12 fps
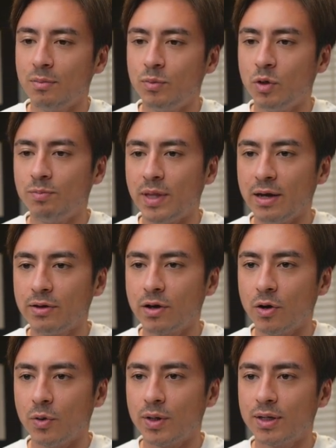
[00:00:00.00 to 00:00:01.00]
Boom, there you
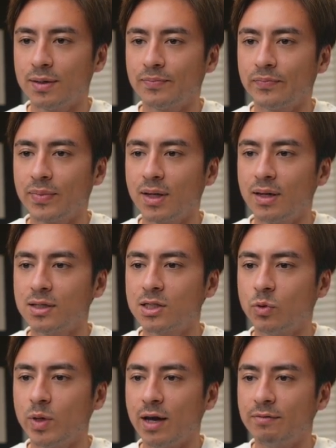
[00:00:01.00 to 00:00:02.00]
go.
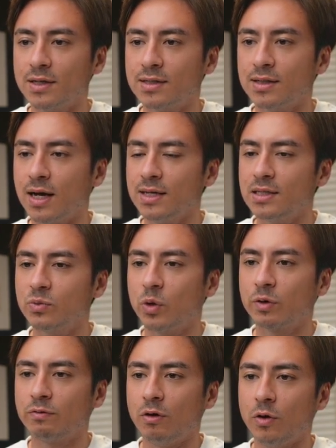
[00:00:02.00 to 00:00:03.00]
So we have this nice
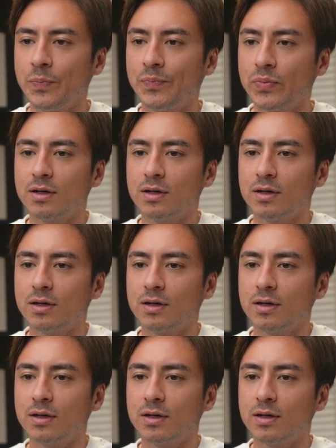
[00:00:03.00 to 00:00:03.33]
workflow.